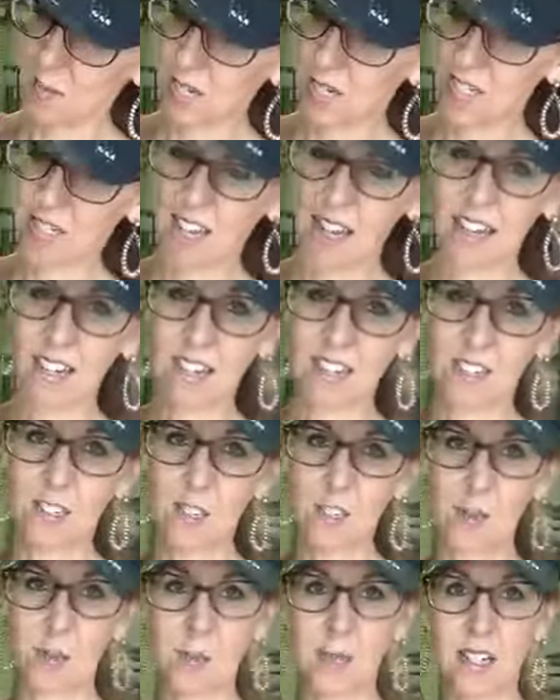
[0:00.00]
excited
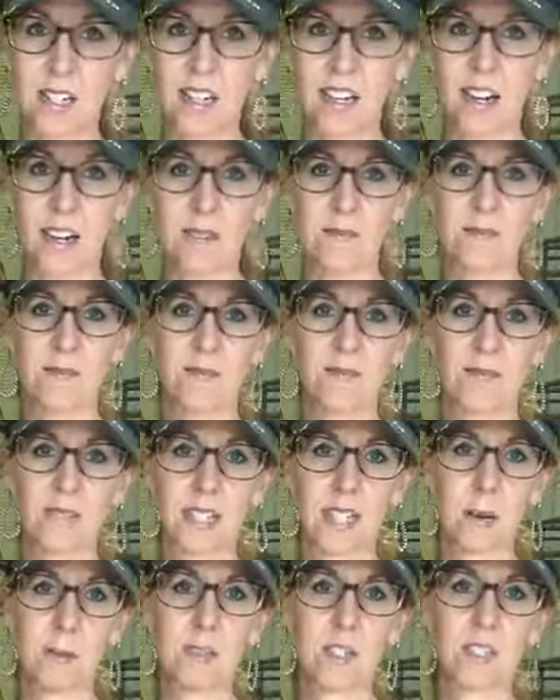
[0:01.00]
to be
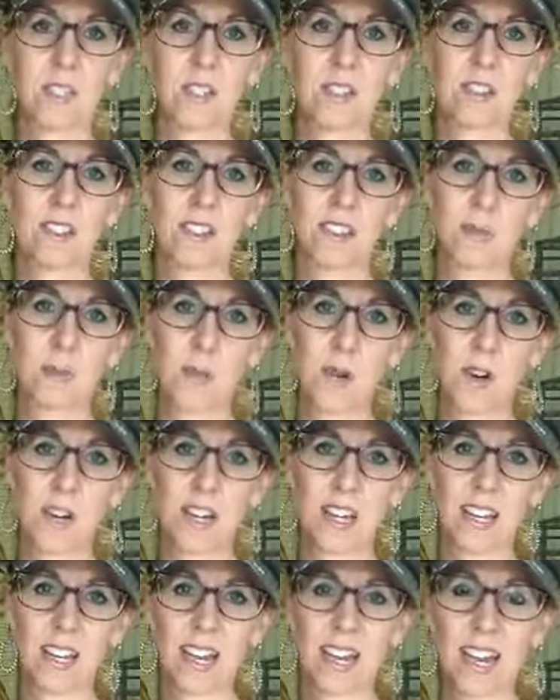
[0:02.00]
coming to you this
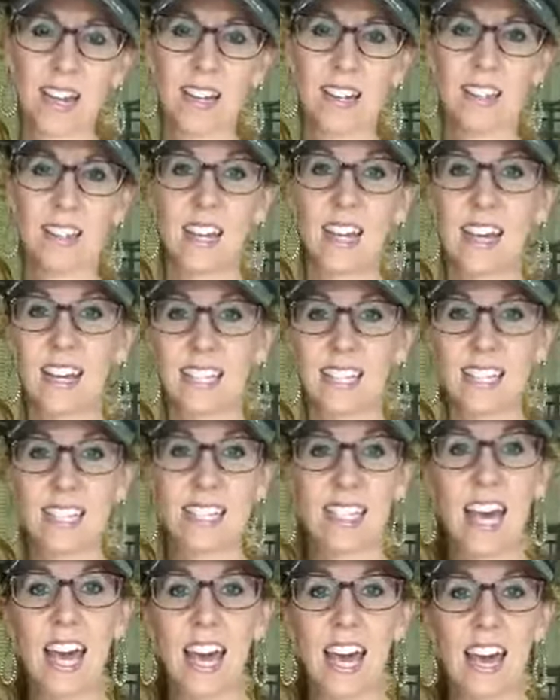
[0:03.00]
morning, and
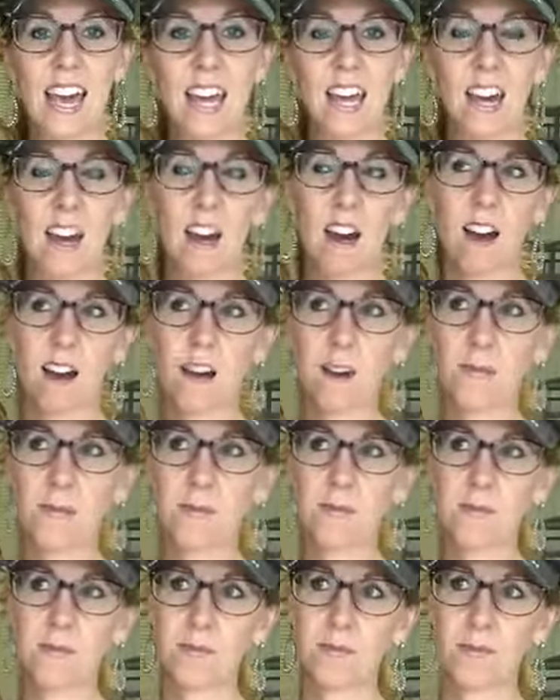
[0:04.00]
today,
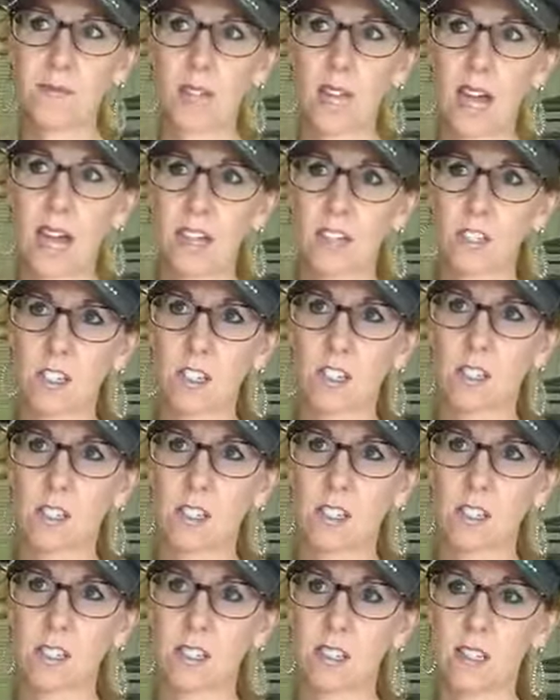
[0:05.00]
actually
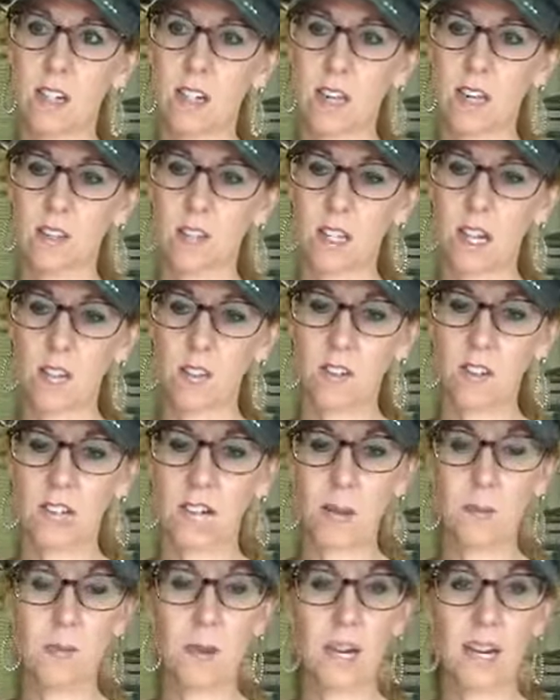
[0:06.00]
just the other day
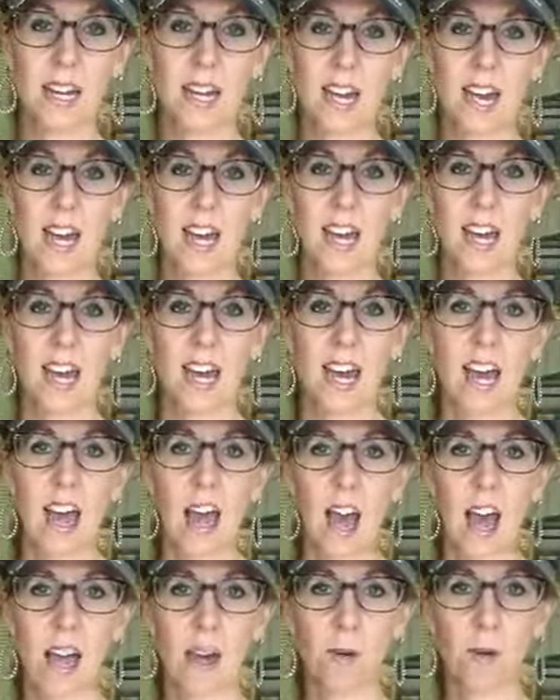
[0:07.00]
on Monday,
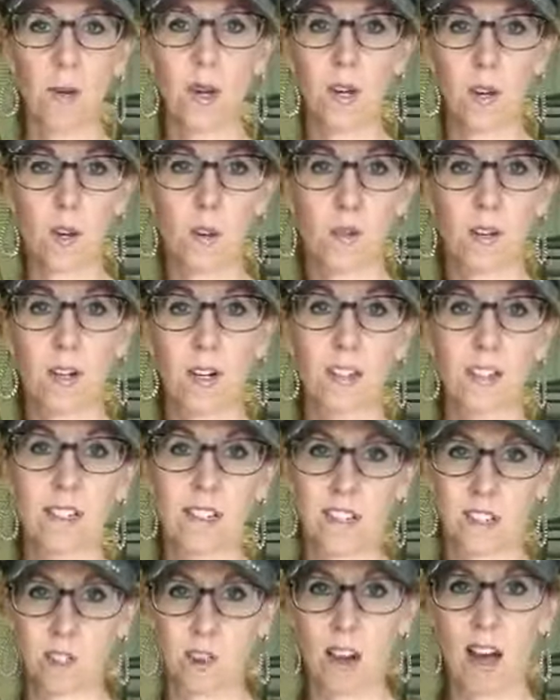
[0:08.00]
I went over and
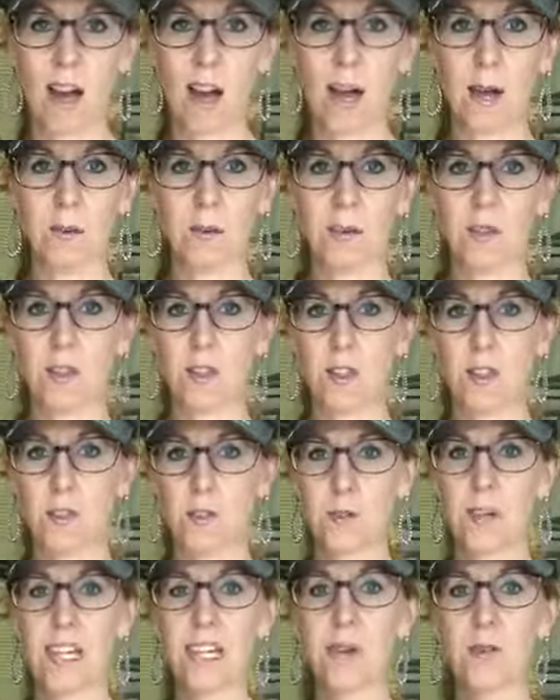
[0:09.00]
described the
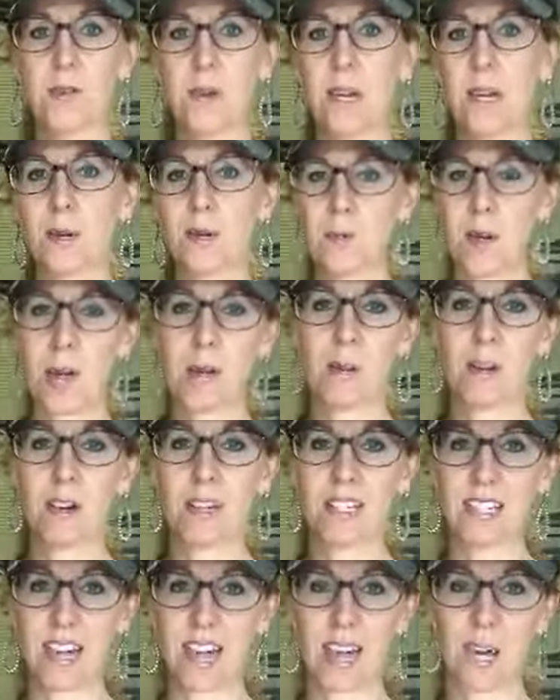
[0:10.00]
three main
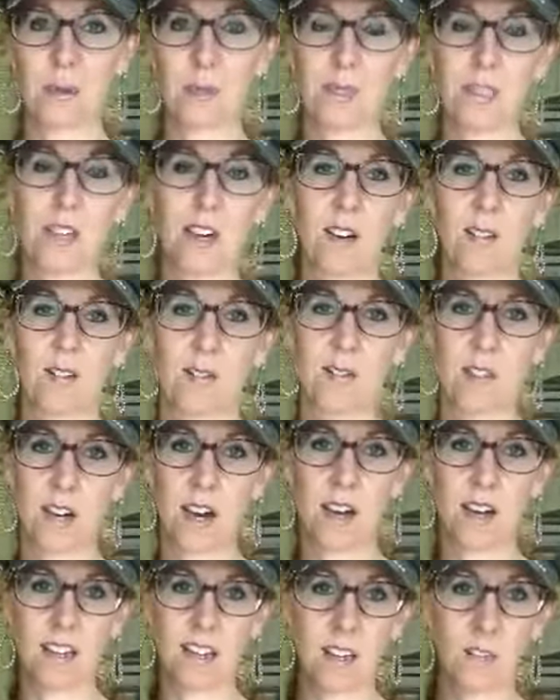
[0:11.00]
primary types of
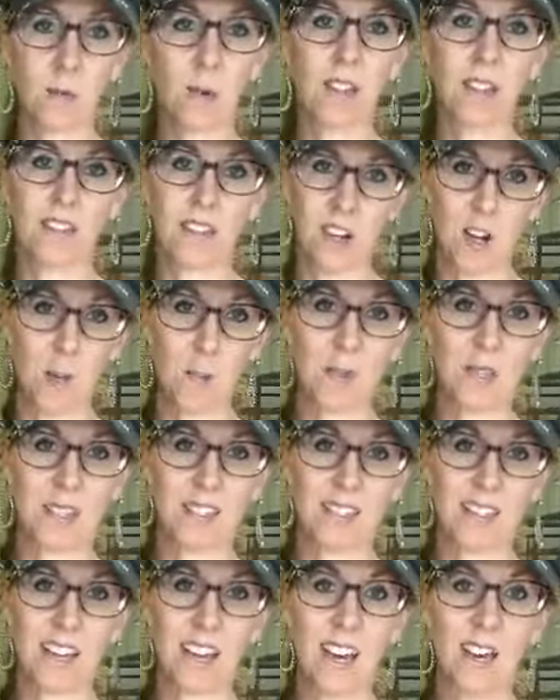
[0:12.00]
equine
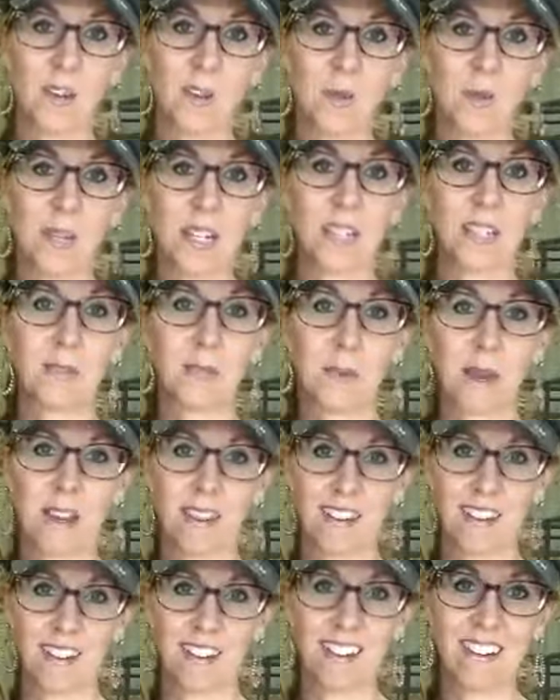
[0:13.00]
therapies that we
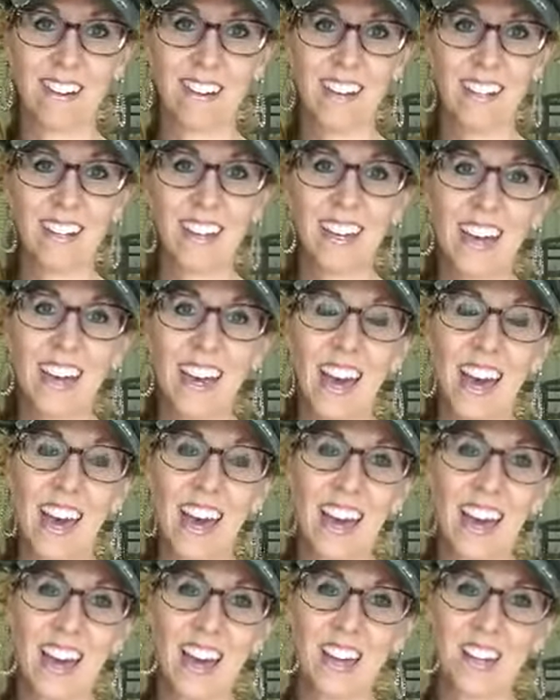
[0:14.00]
depend on,
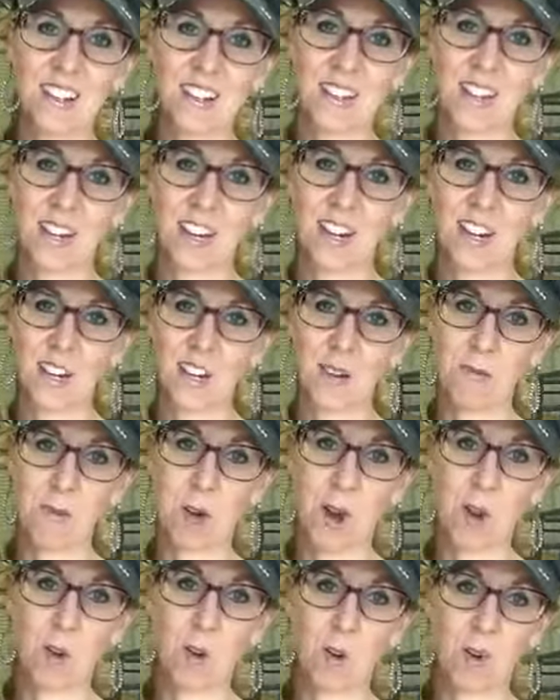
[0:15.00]
and that
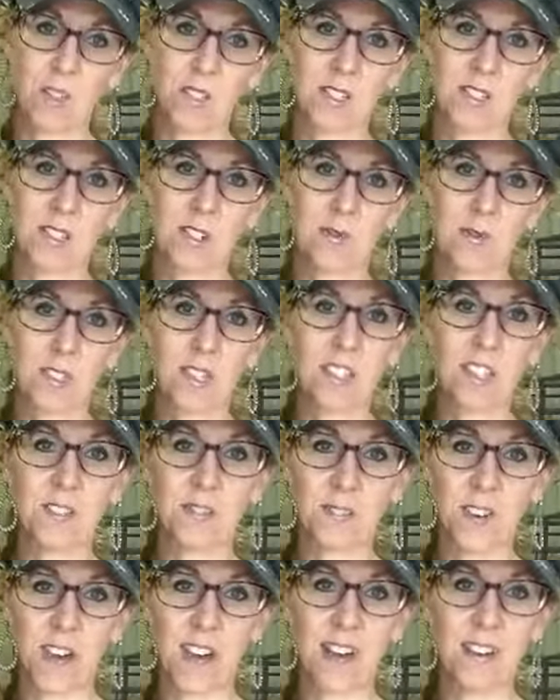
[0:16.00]
our horses have really
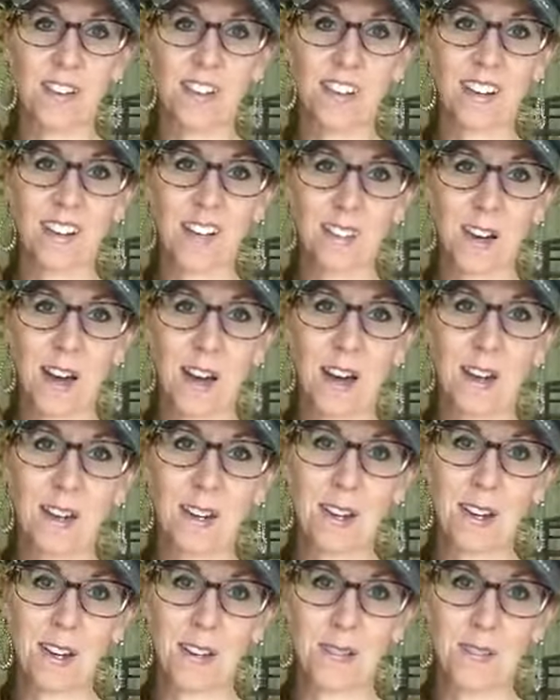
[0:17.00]
found a lot
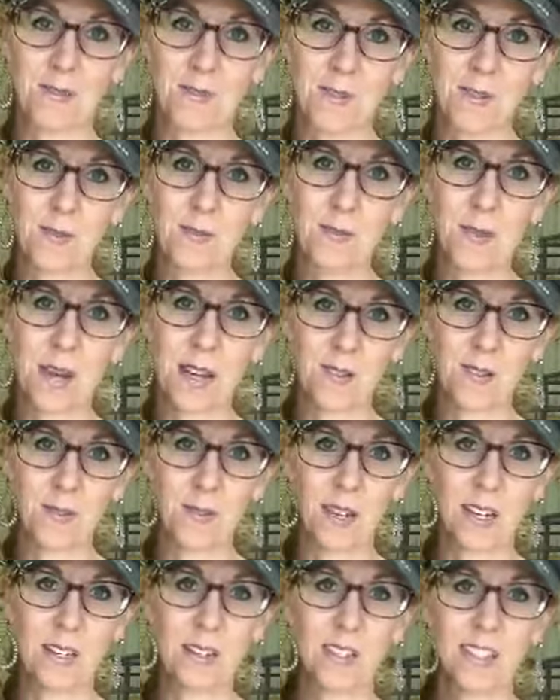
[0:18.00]
of
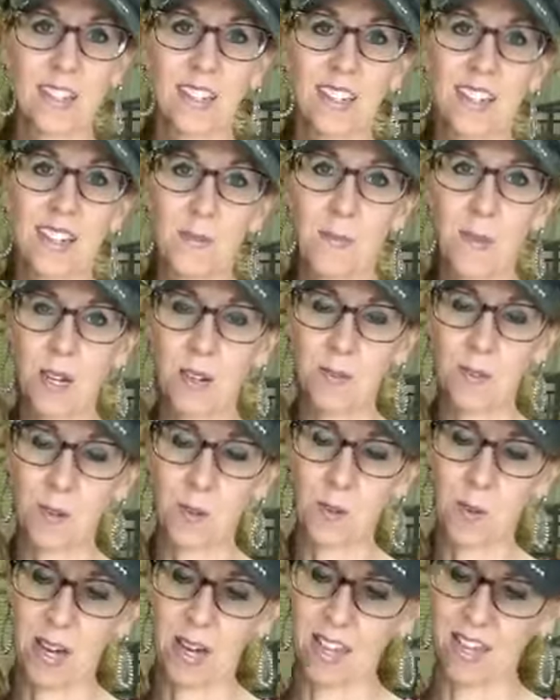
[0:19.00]
benefit
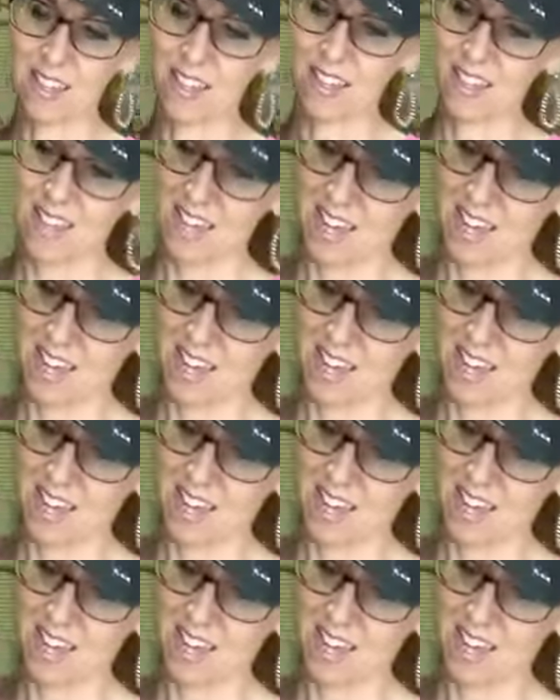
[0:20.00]
with.